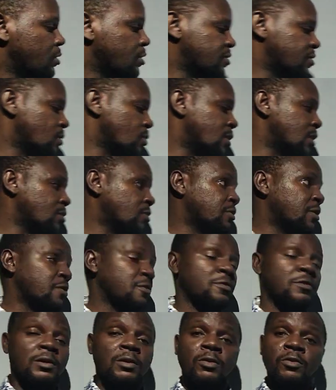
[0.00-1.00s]
That's the 1
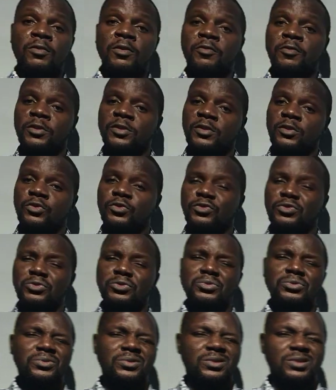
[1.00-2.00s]
over
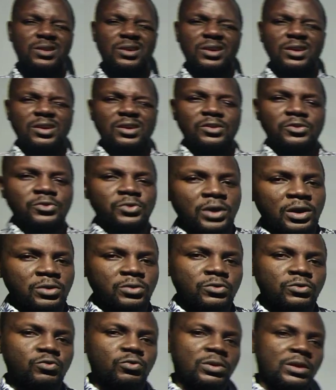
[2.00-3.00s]
42. you are
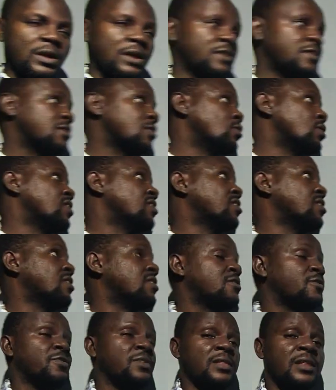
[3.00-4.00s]
good with that.
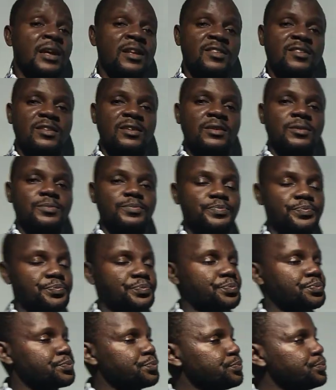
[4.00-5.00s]
Question 13.
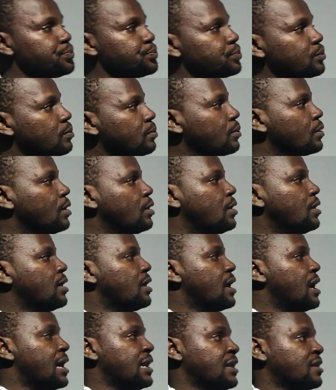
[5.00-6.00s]

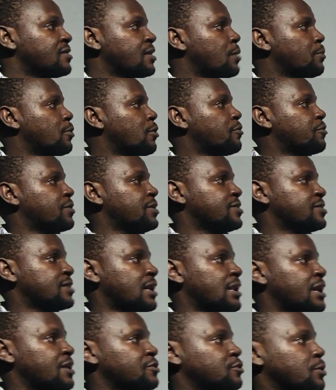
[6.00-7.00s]
An example of
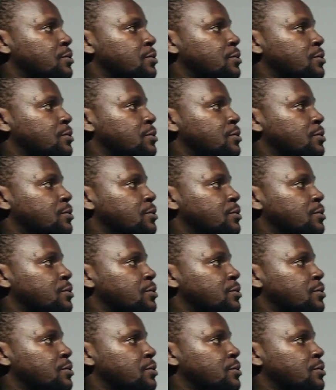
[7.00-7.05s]
crystalline